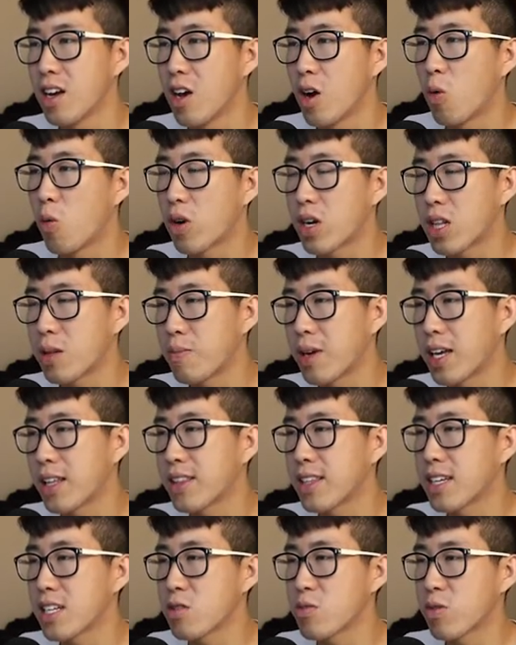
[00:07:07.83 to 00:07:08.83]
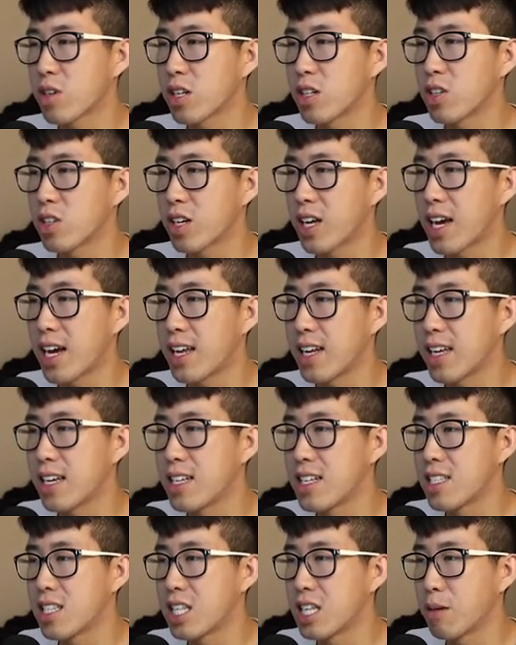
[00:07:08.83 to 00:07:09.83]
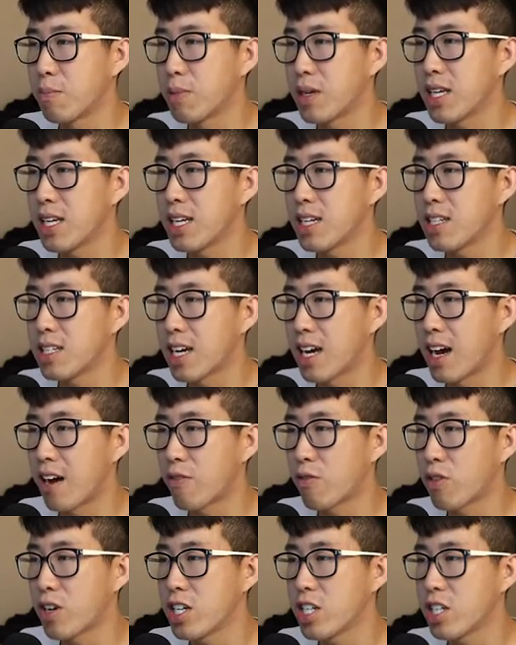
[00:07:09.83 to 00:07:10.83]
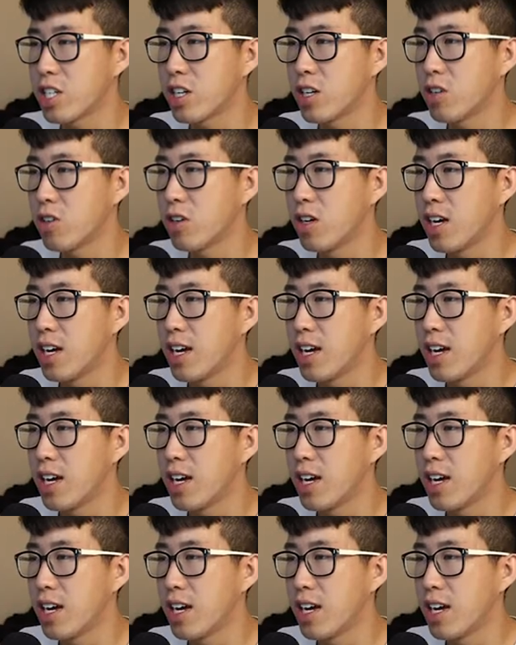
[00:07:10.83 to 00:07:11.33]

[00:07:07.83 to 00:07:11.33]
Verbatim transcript: One of the main things we're going to look at is the P to F ratio,